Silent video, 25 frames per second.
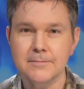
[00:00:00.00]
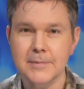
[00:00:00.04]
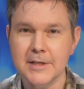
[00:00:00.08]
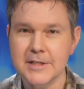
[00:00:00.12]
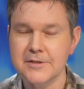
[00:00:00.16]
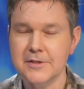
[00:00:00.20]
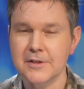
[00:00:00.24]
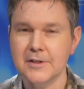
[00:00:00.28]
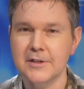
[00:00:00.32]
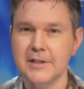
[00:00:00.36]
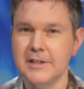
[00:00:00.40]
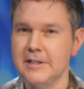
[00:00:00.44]

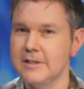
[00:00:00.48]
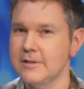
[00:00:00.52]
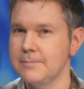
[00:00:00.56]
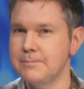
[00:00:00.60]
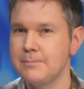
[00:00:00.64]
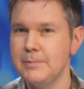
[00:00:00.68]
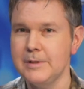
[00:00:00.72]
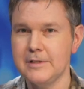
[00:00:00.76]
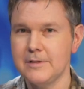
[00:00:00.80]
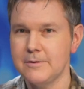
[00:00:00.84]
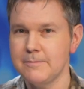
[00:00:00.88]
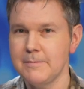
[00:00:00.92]
Basically,
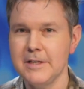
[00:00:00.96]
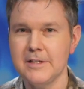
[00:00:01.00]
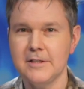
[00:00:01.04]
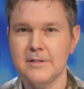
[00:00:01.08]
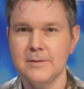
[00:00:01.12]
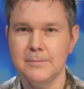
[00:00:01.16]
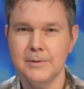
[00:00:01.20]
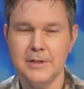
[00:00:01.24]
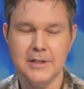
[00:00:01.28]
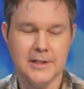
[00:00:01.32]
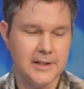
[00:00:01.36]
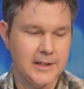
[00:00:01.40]
it's meant
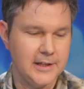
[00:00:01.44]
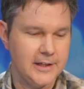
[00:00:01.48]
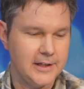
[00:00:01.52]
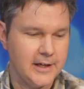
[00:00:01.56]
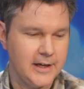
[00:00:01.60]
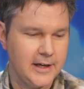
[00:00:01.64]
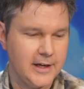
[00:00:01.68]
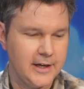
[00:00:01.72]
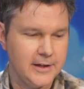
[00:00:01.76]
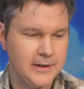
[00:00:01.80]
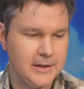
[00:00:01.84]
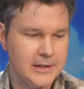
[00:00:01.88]
to be
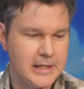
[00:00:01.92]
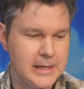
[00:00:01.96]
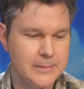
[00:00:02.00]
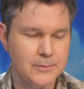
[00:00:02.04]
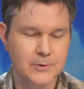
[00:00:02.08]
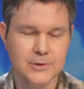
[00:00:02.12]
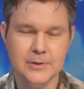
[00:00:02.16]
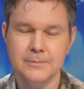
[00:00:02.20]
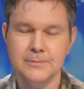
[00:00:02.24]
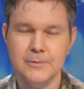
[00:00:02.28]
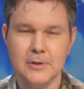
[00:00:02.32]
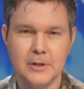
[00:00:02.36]

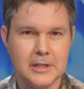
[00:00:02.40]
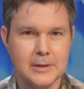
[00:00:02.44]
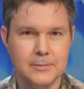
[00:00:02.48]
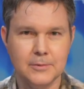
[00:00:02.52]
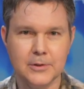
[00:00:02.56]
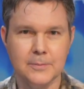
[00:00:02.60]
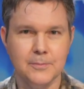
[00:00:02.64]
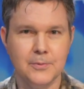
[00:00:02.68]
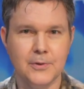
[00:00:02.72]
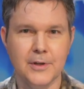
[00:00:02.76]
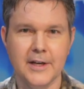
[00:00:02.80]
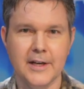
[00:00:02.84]
you're
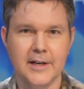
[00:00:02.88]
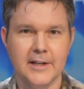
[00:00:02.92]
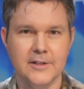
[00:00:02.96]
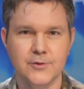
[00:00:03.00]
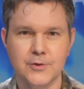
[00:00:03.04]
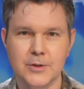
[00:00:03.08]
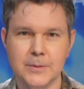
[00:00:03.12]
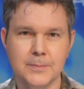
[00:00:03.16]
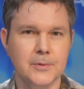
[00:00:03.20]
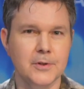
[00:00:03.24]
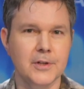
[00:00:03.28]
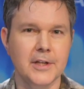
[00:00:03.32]
able to play
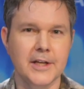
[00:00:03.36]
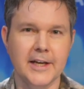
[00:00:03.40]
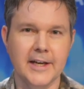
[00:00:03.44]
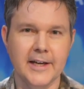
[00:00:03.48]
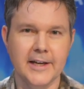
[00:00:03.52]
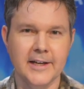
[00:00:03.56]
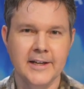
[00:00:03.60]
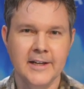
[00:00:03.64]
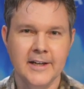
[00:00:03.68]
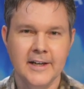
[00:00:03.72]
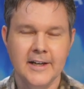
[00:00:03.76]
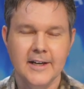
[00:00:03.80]

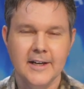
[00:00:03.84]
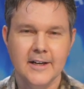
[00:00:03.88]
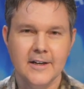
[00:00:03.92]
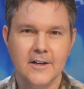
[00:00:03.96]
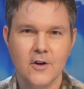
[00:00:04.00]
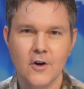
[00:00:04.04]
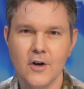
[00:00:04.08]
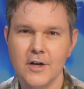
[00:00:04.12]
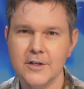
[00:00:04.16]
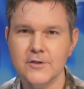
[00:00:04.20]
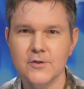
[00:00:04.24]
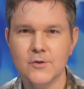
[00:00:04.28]
AAA
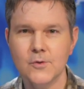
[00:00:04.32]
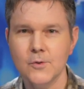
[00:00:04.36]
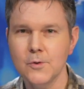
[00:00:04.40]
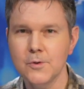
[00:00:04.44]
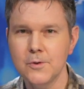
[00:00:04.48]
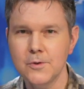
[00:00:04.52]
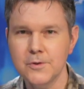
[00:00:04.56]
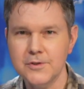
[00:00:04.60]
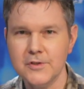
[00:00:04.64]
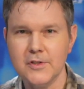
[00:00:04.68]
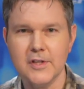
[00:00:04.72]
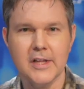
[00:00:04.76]

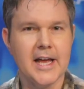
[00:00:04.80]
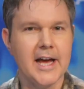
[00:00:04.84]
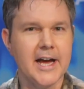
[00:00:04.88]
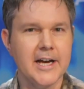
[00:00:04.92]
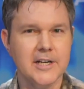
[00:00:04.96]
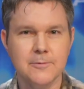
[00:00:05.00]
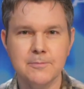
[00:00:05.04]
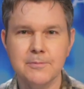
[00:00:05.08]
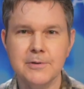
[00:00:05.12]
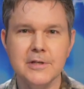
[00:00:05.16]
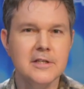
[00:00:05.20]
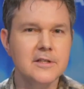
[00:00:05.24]

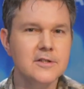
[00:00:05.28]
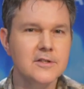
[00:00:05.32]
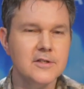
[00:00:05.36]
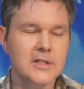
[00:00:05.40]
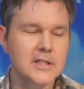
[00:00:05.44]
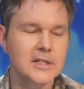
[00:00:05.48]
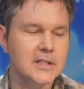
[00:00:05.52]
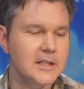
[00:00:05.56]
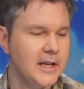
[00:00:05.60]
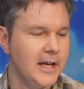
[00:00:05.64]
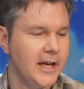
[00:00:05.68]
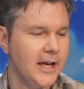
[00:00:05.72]

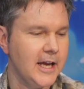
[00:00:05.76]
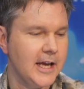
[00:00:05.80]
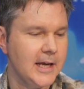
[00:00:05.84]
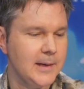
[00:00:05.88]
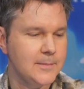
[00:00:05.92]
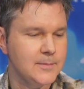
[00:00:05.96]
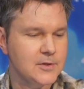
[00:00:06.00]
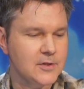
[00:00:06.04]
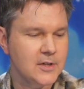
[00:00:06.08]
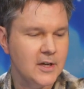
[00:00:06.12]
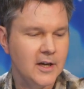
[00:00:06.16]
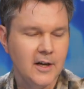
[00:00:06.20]
console/PC
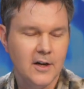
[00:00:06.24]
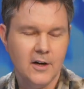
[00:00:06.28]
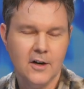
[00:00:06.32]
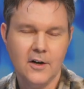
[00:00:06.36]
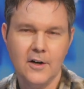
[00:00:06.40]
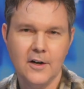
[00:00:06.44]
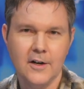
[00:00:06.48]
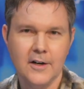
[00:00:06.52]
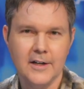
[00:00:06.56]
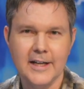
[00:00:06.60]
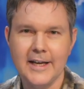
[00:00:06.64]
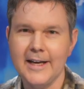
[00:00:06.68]
games
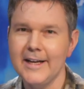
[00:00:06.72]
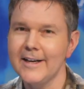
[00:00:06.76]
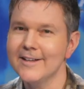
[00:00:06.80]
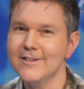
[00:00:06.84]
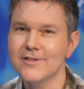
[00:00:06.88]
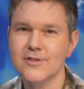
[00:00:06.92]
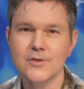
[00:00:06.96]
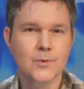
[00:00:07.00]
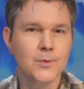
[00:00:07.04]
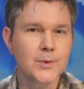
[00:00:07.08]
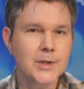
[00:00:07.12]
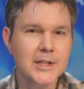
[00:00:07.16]
on any
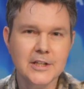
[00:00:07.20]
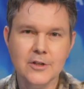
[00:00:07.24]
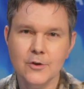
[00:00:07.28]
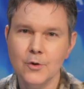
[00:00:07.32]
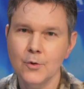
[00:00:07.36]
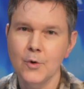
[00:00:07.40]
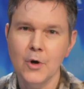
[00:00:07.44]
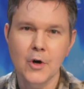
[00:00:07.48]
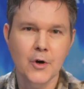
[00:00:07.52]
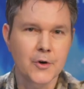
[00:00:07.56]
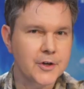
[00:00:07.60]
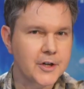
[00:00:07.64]
screen
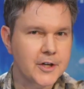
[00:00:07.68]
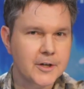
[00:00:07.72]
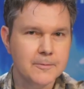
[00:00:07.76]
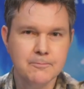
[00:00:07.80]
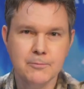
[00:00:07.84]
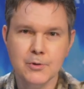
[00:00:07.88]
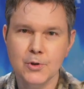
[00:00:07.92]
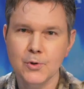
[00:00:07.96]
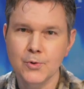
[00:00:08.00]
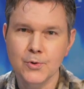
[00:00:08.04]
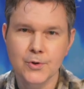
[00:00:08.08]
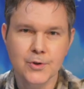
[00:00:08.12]
you own, a
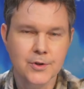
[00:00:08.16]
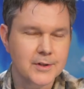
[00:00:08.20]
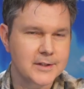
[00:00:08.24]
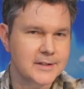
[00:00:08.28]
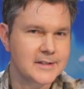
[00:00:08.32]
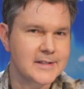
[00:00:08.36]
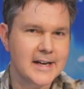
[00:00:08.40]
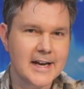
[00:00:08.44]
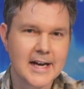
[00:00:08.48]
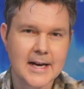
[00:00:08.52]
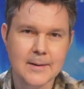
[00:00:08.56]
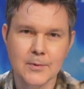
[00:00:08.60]
computer, a
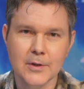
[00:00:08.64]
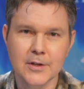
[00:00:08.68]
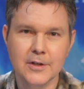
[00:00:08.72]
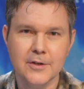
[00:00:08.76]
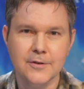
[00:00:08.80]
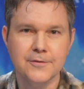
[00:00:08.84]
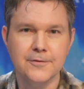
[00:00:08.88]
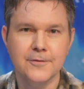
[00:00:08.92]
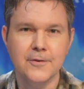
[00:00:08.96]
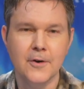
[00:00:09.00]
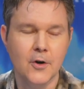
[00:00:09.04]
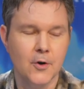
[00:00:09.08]
tablet,
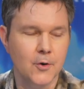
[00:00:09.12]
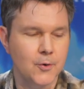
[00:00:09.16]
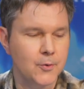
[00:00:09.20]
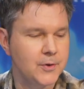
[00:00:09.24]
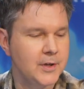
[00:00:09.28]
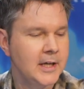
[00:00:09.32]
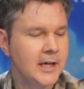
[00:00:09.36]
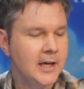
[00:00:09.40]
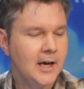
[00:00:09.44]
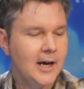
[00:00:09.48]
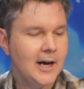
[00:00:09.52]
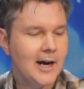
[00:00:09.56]
a
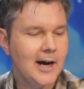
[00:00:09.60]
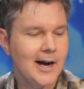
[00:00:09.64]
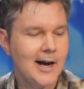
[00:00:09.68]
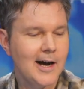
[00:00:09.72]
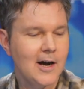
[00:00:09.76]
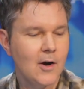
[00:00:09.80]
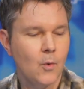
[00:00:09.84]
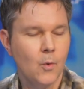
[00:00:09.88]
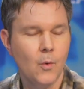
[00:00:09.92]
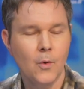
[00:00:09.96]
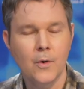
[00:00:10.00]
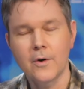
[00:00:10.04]
phone,
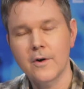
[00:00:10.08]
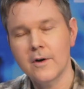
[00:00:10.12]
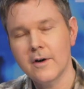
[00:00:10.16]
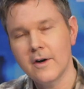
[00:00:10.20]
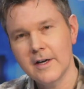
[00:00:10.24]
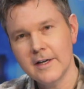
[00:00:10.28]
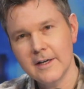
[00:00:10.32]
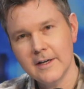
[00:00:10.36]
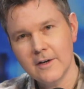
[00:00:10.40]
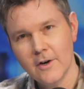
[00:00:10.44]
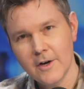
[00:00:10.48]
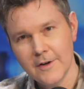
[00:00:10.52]

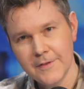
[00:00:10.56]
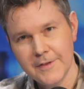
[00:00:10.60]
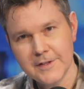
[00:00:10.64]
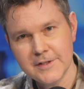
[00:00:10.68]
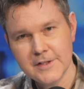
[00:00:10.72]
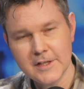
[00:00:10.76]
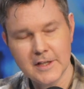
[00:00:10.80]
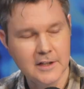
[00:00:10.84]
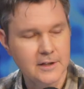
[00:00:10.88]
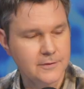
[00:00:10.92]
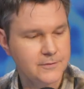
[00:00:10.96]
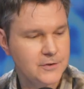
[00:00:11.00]
or on the
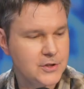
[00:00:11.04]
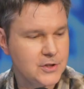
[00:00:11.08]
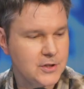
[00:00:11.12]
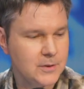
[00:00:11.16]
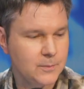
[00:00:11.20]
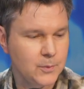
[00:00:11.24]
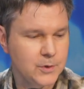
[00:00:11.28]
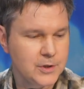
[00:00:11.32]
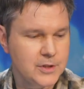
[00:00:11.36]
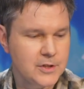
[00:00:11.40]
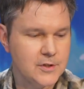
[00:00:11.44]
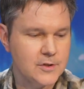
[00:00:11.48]

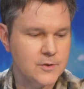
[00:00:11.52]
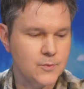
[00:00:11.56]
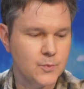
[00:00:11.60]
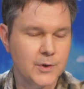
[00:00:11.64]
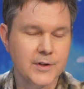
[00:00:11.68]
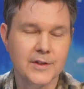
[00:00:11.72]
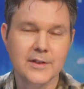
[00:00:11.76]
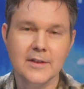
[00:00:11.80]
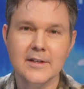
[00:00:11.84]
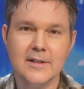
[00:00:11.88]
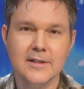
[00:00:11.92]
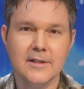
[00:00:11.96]
television, which is
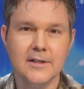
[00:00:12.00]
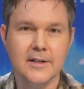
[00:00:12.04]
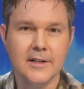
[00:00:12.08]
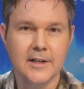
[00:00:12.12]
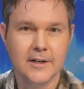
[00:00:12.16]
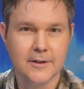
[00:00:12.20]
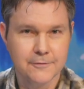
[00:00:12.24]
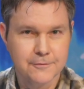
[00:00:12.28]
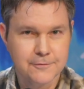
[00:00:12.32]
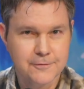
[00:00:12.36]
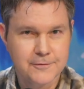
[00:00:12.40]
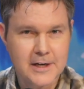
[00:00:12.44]
what
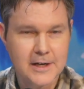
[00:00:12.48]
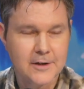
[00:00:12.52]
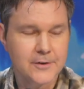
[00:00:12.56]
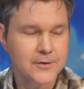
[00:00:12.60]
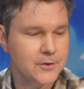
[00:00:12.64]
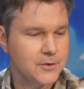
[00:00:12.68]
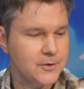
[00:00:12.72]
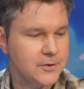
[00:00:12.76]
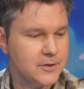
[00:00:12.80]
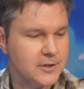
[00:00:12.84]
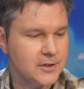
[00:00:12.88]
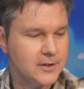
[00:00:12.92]
the
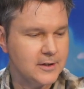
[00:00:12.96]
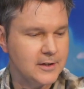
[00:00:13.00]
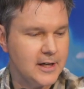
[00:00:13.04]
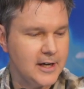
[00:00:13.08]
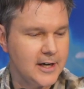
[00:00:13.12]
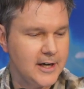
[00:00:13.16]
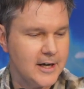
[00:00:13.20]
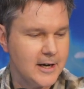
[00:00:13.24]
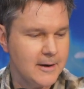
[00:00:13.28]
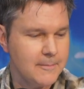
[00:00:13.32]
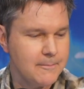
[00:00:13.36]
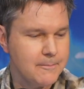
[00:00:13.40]
Founders
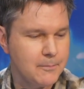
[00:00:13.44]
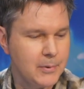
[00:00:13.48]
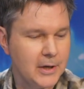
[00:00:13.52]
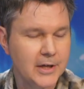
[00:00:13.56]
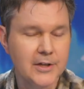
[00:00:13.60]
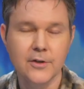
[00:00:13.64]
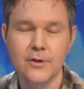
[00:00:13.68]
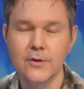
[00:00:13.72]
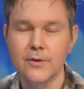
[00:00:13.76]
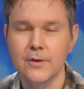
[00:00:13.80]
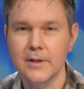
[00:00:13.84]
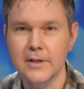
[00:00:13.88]

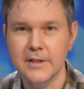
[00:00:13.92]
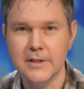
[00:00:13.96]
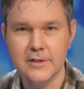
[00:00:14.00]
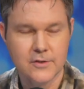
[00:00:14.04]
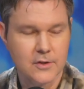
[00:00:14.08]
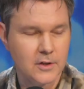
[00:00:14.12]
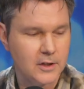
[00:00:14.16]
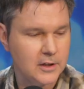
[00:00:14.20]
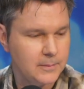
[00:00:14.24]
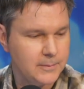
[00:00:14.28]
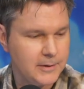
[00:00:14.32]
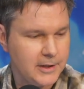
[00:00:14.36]
Bundle
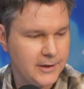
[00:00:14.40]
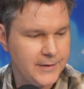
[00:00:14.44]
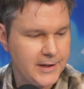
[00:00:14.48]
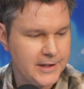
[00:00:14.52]
is all about,